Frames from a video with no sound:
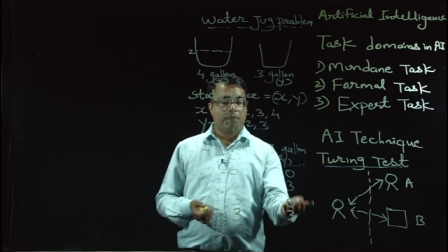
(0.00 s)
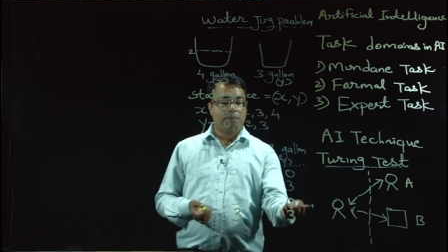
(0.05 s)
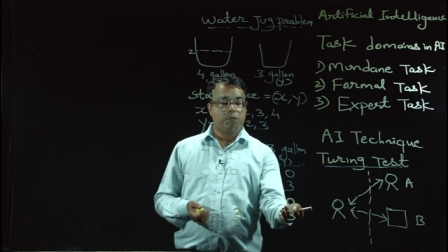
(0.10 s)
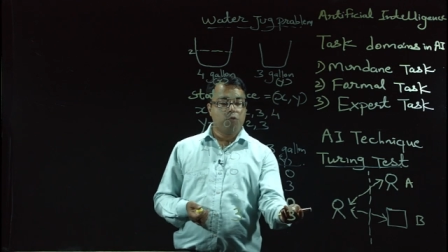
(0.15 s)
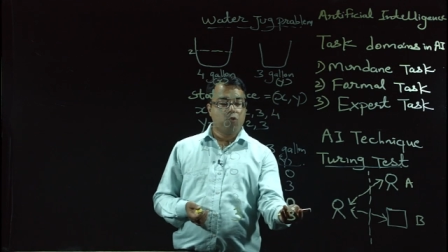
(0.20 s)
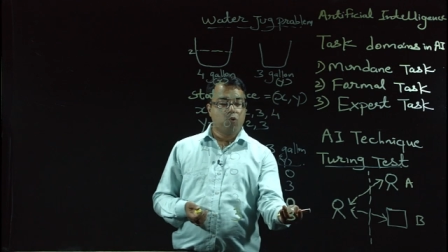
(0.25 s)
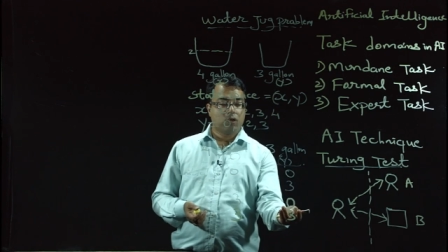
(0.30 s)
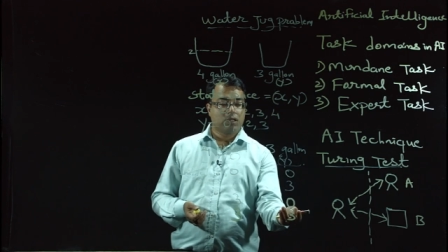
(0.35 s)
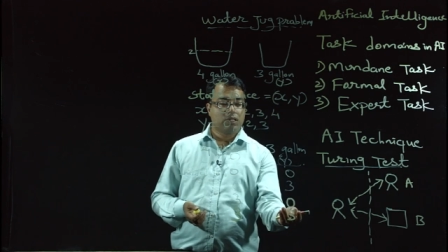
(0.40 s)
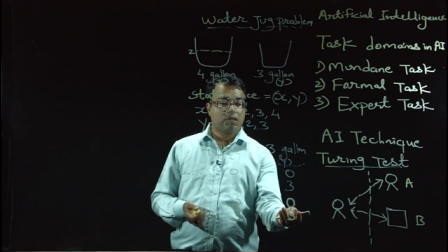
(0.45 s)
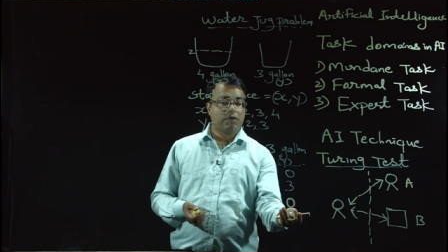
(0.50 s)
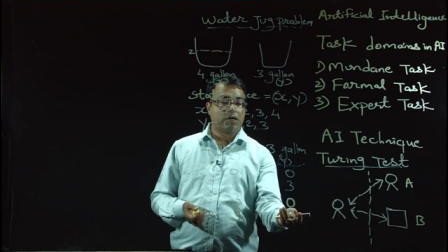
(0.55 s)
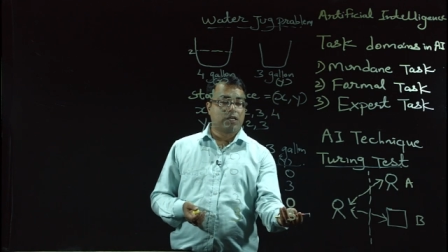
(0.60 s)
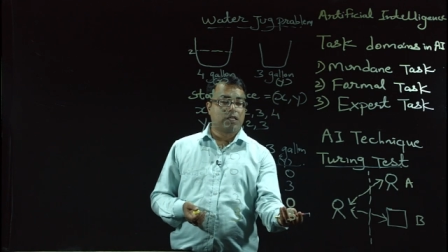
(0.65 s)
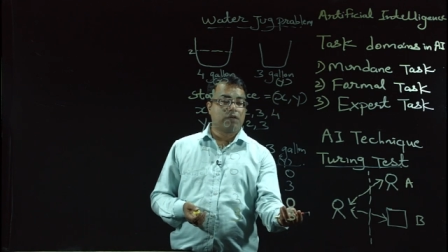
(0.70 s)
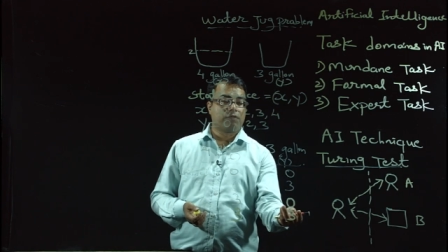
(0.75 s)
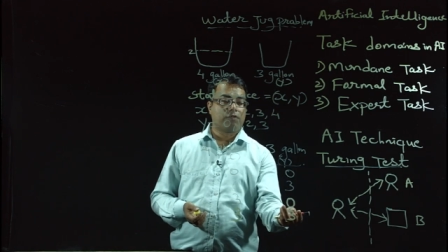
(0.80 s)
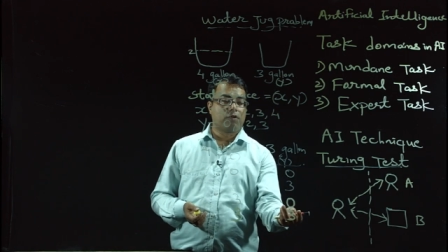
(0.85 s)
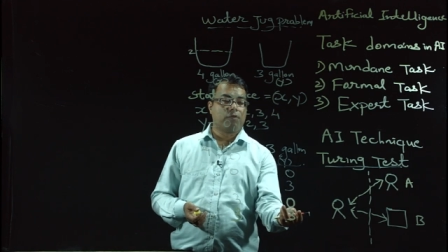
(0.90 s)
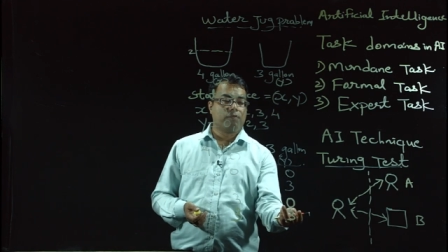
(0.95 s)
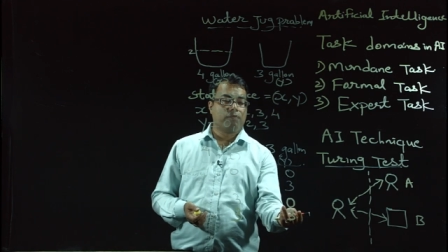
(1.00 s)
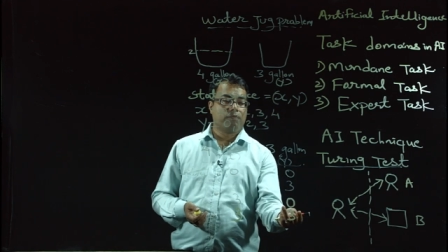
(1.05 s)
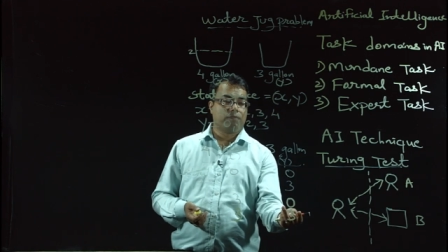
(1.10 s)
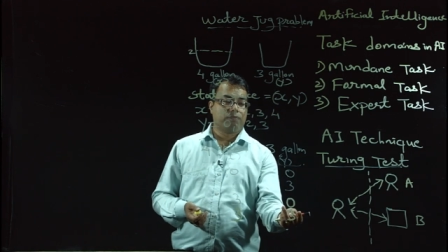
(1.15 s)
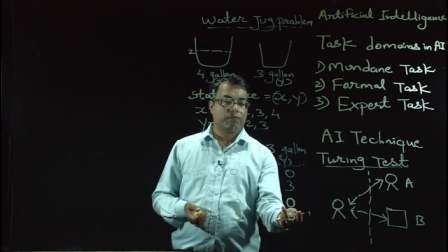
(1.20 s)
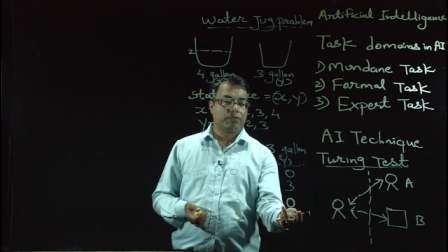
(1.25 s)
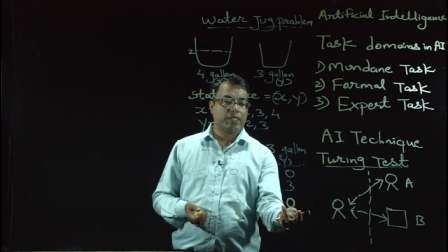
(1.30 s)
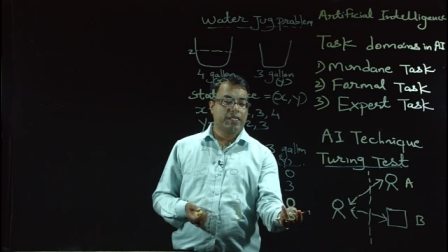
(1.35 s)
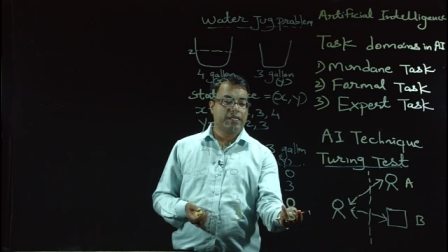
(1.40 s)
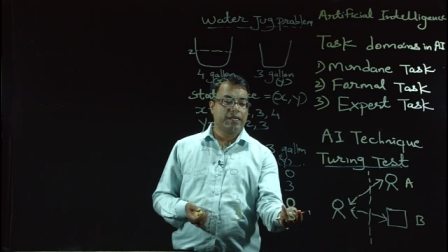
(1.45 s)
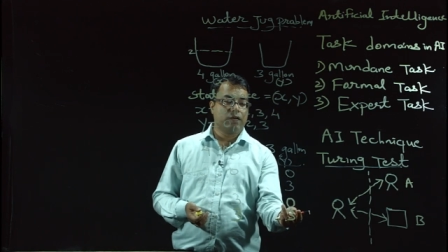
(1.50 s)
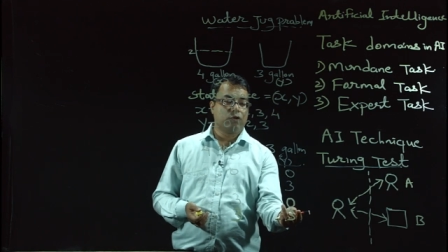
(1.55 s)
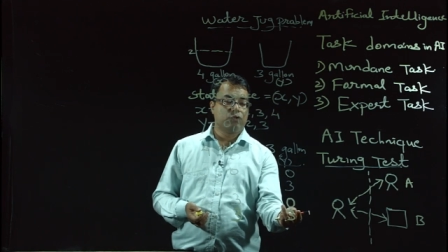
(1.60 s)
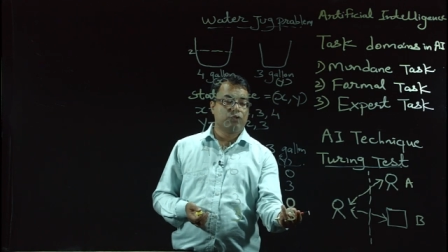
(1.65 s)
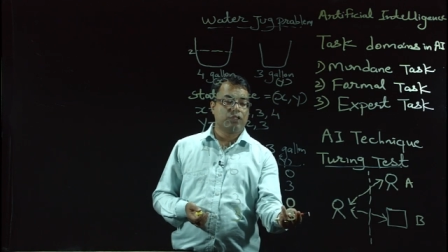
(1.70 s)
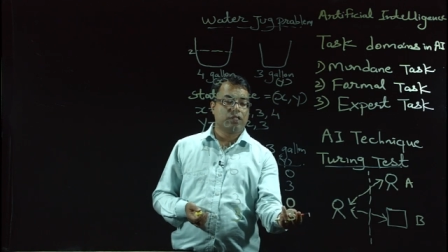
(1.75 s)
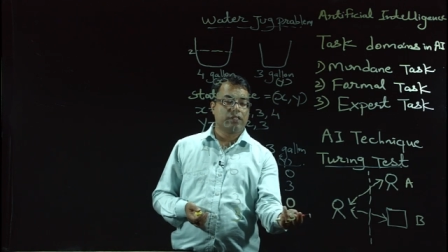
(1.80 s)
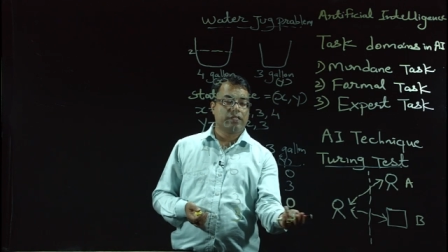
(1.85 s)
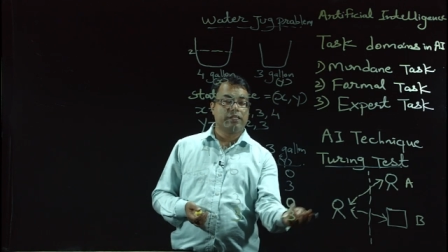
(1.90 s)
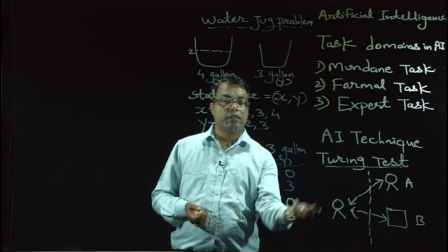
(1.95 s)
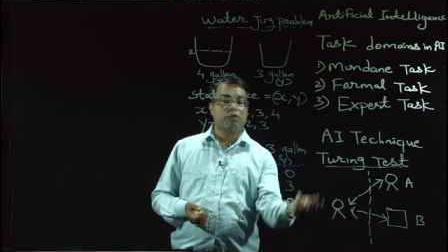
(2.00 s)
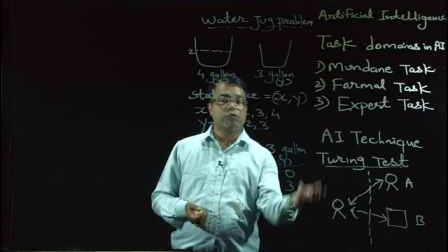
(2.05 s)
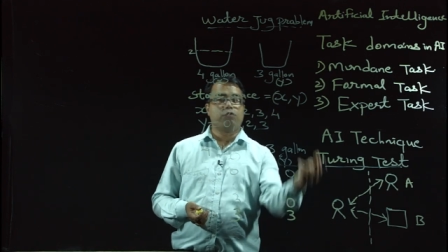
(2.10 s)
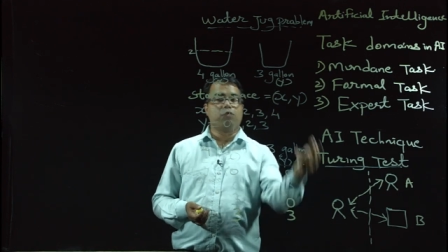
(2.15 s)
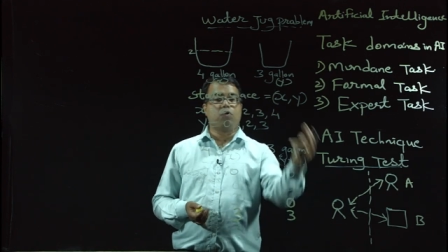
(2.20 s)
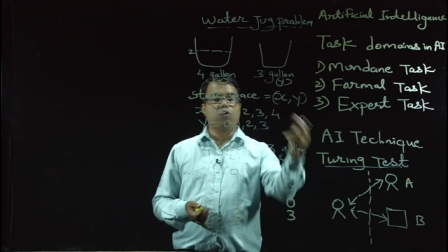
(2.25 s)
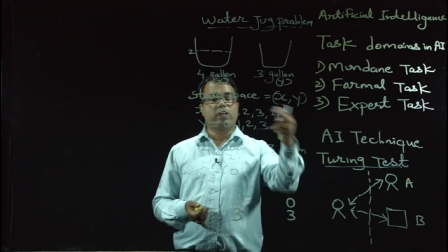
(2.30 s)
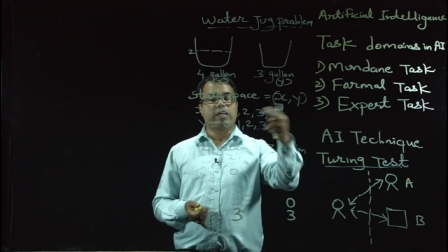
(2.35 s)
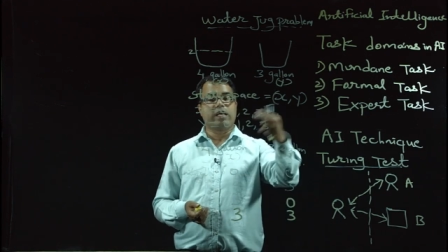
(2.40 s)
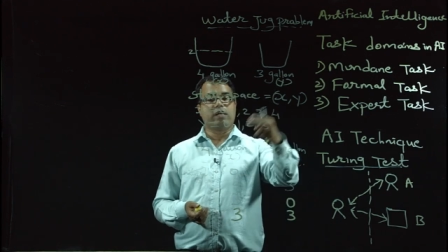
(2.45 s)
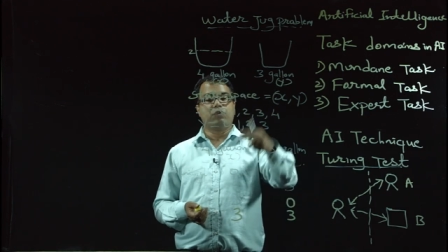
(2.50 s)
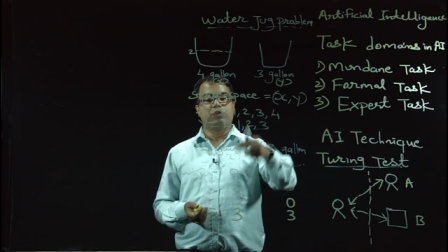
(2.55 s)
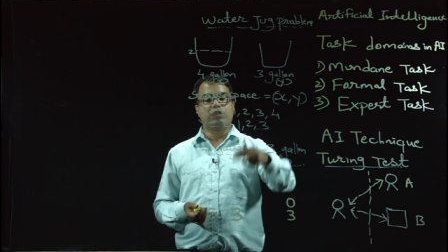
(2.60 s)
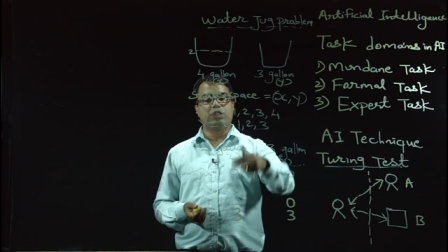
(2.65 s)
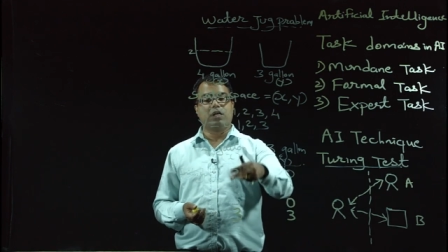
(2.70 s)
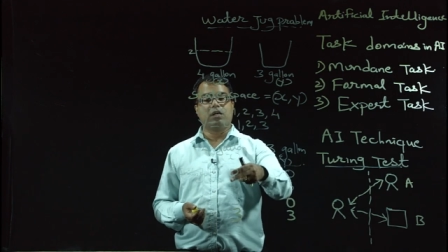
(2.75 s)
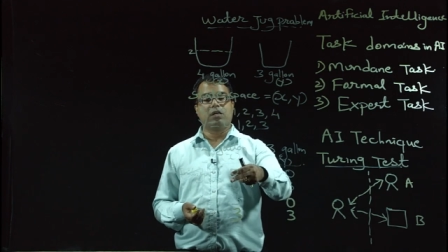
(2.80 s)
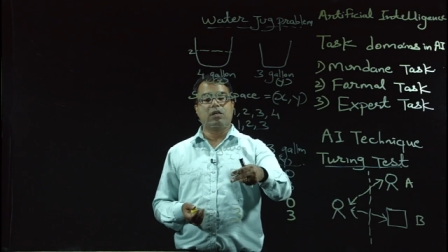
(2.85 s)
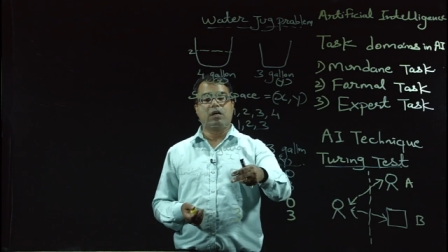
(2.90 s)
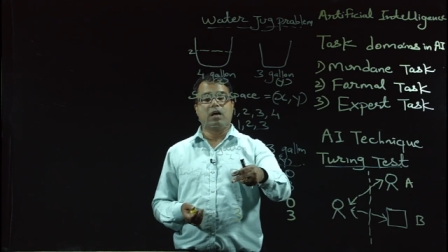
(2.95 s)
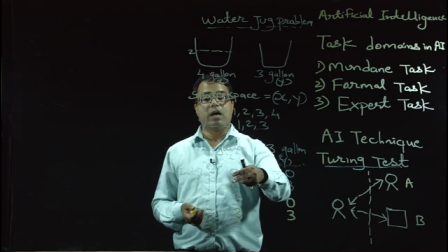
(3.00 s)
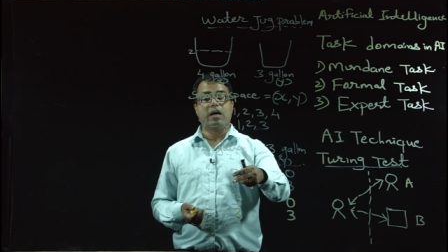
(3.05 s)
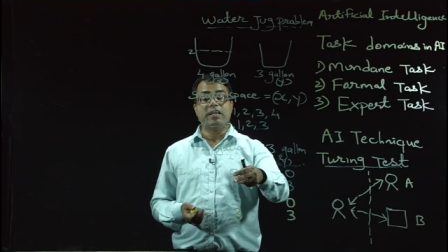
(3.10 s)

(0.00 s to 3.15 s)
pour the water from 3 gallon jug into 4 gallon jug